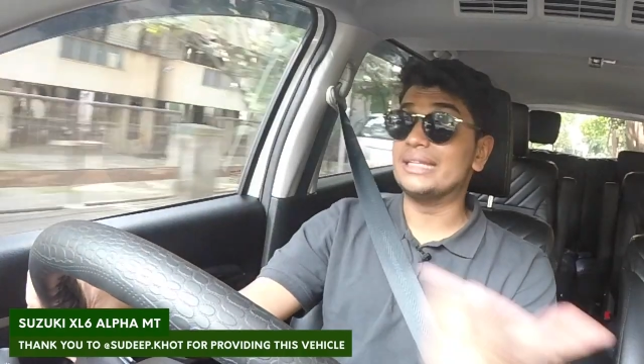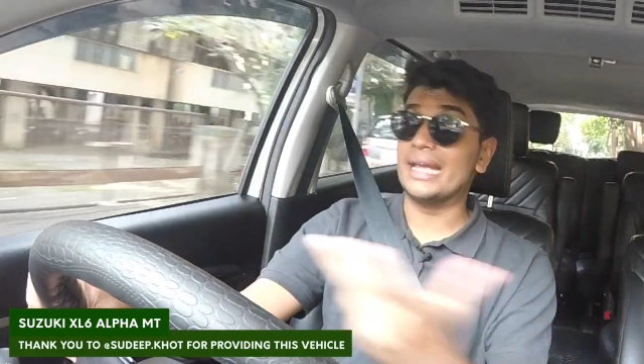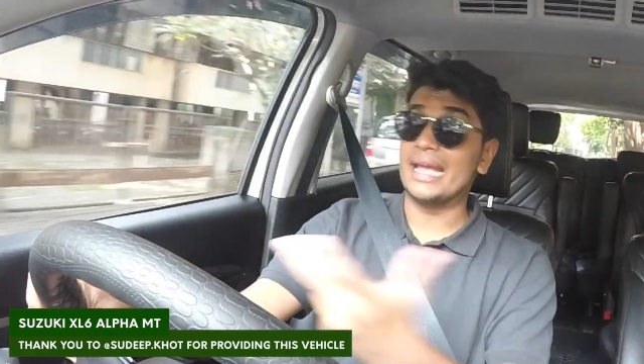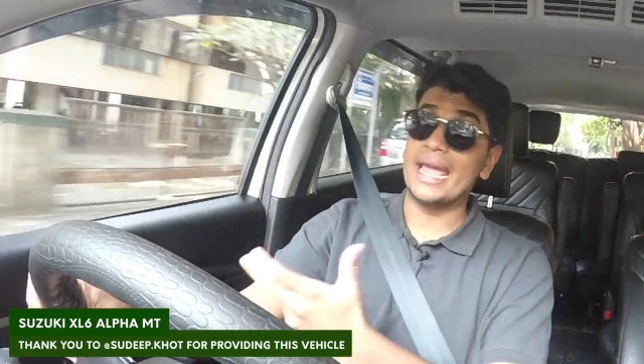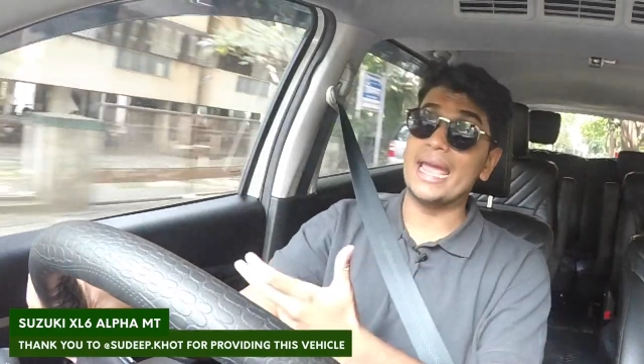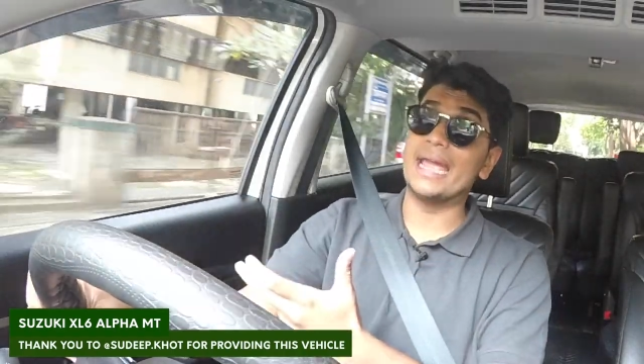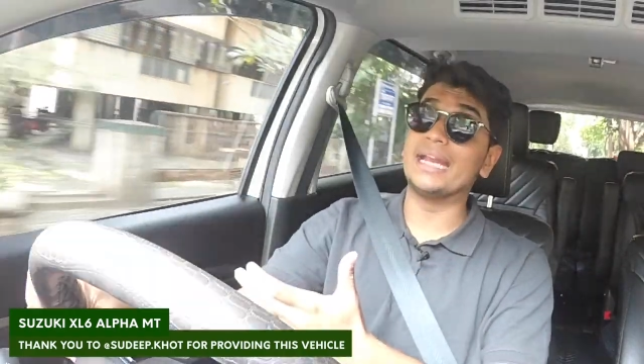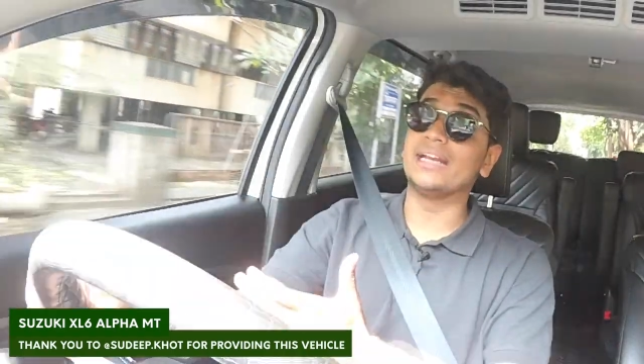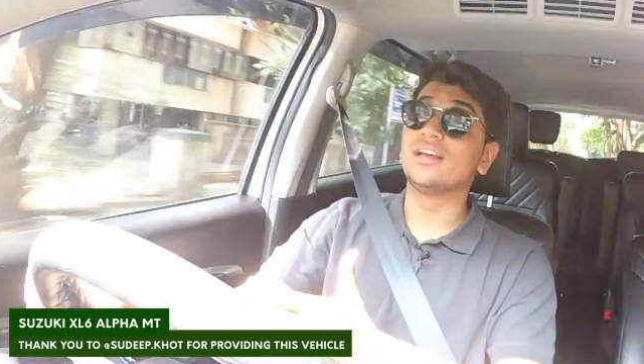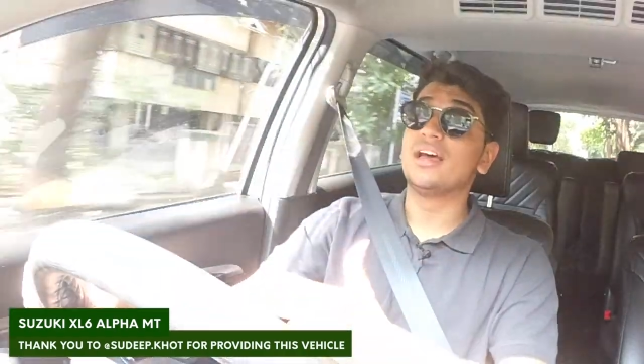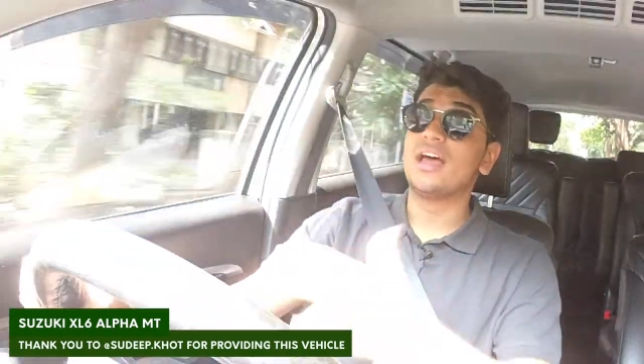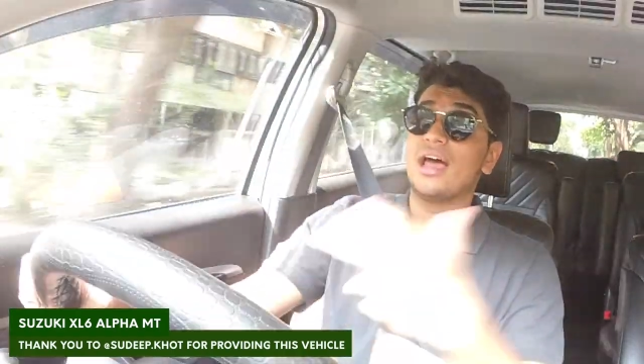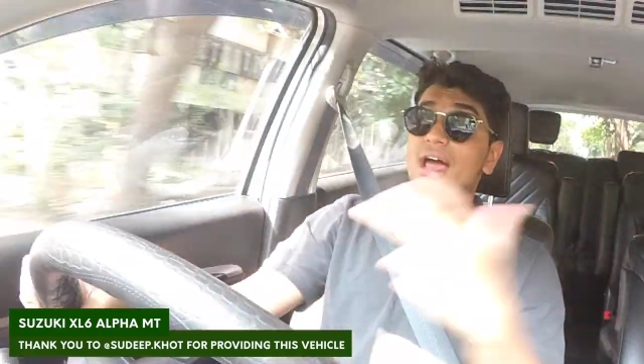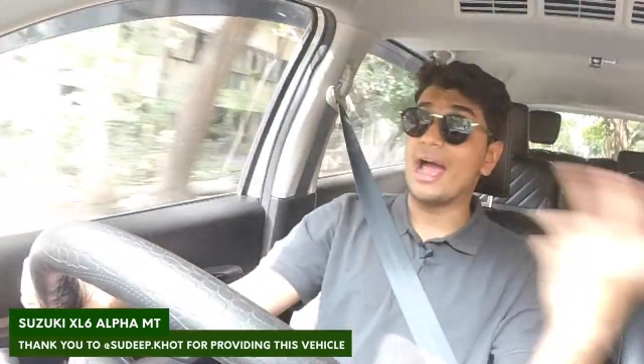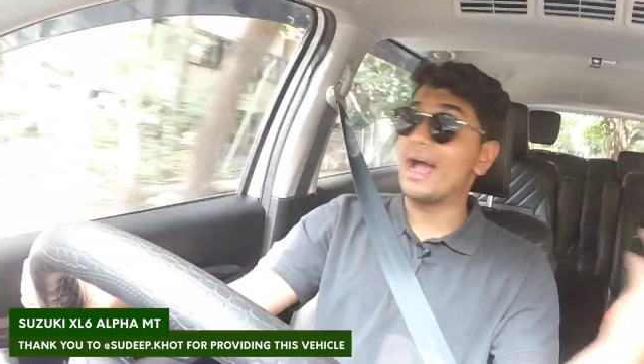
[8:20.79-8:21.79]
they hate,
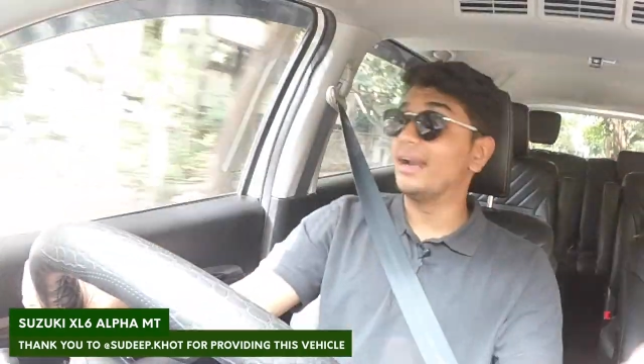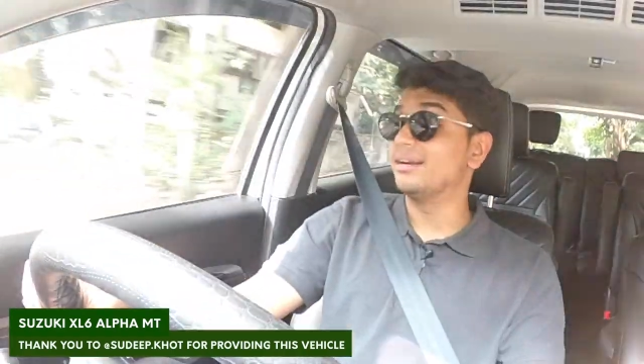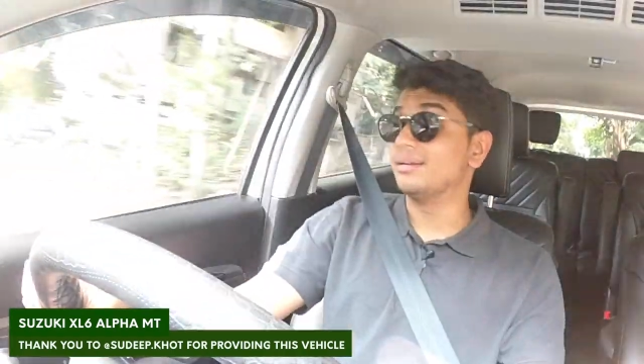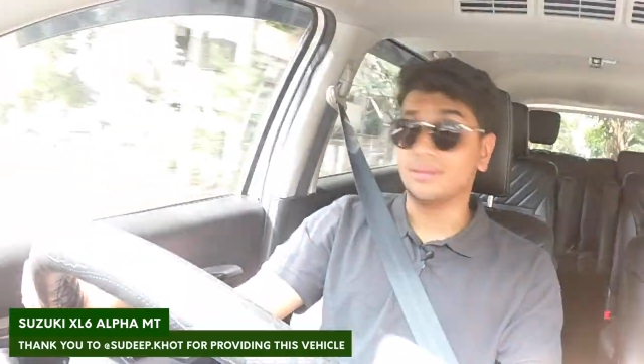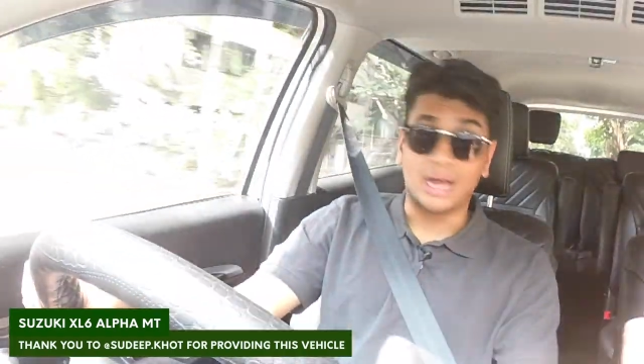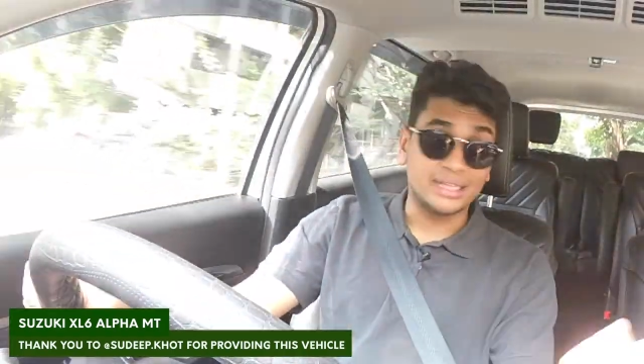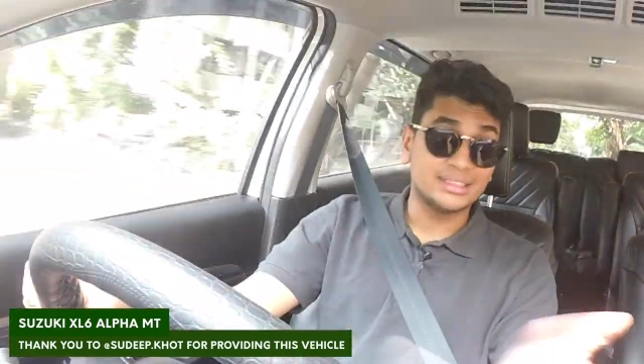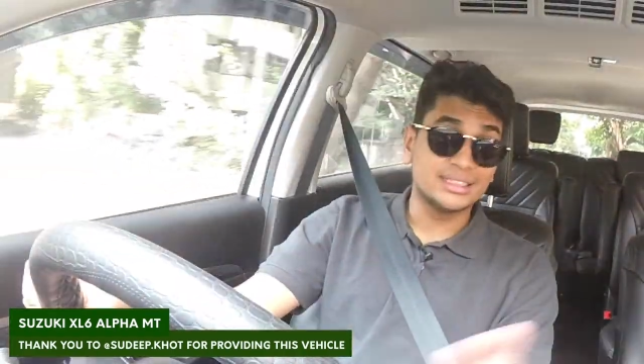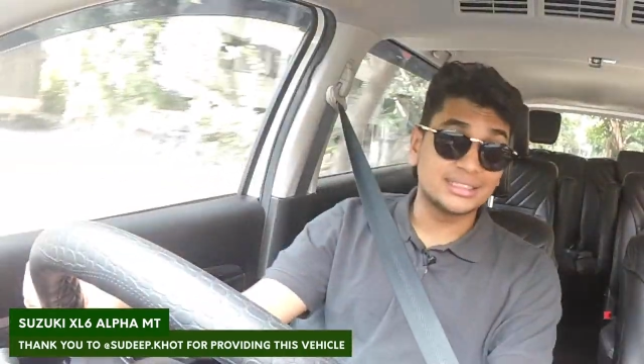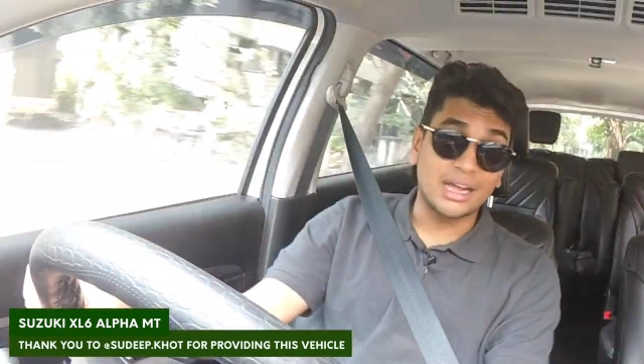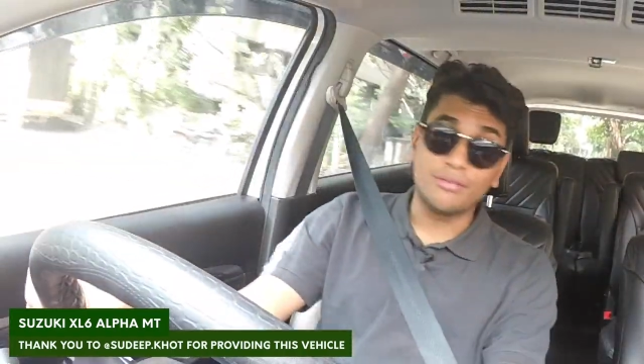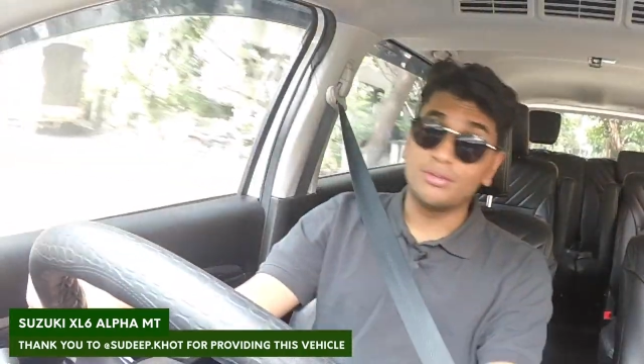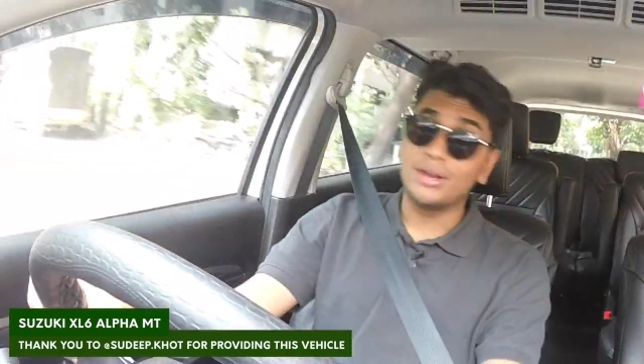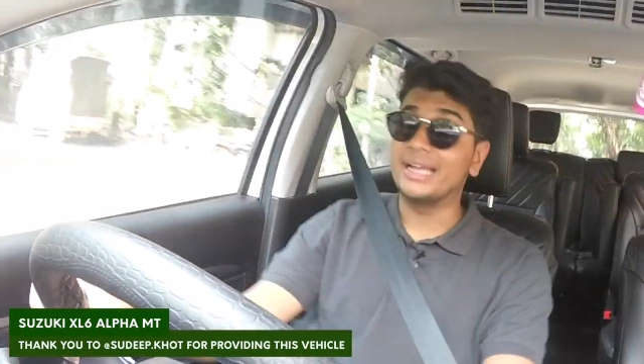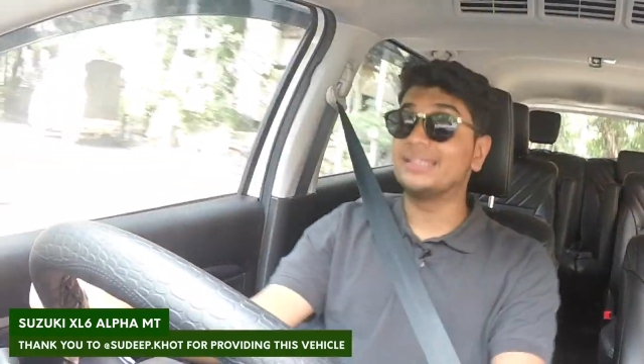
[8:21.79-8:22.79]
and other
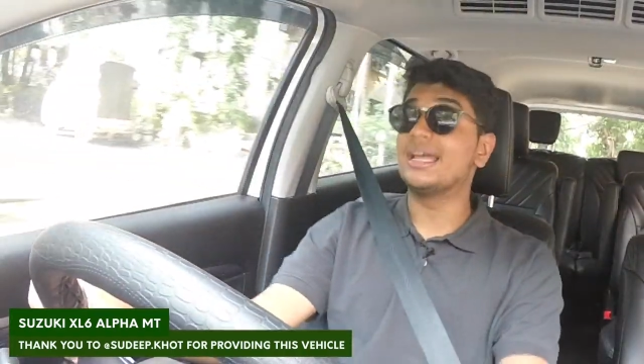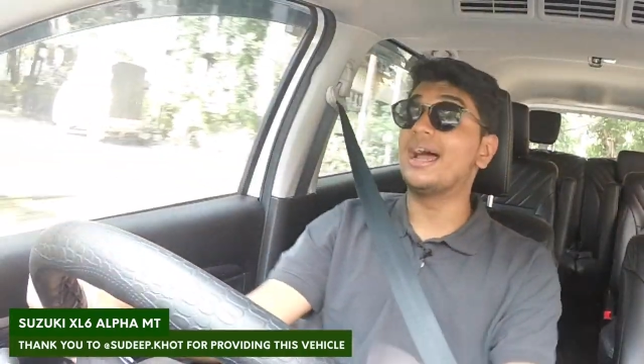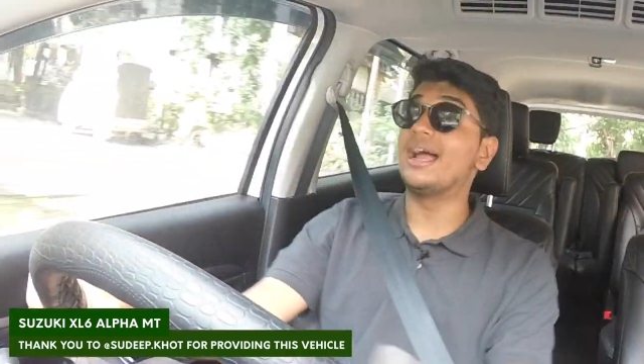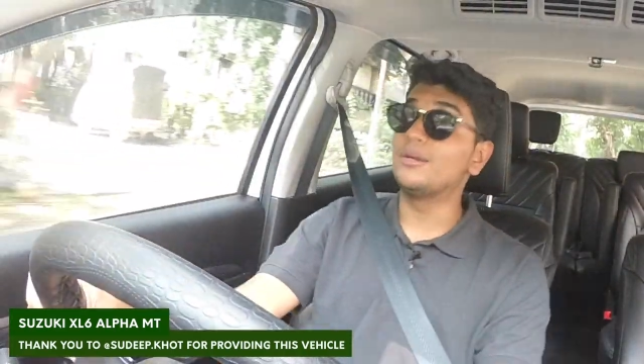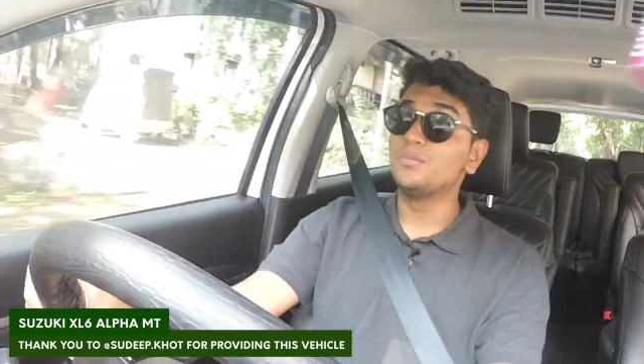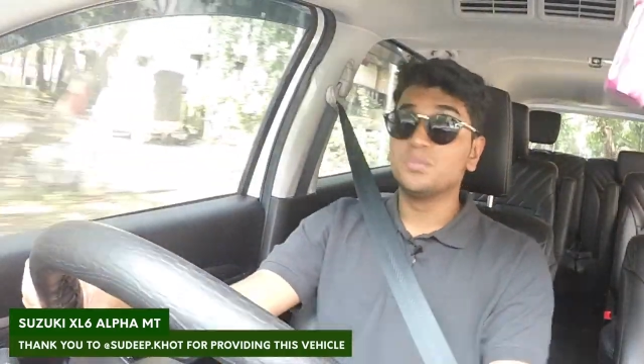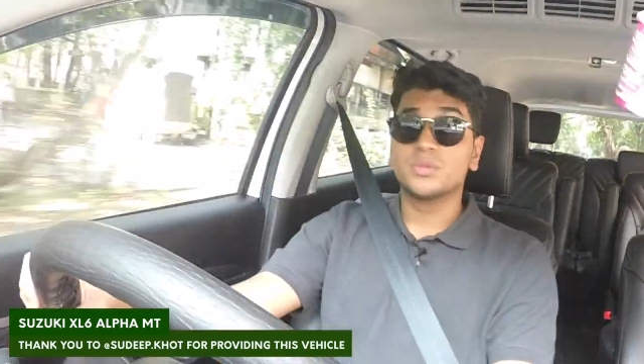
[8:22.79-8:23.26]
stuff like that.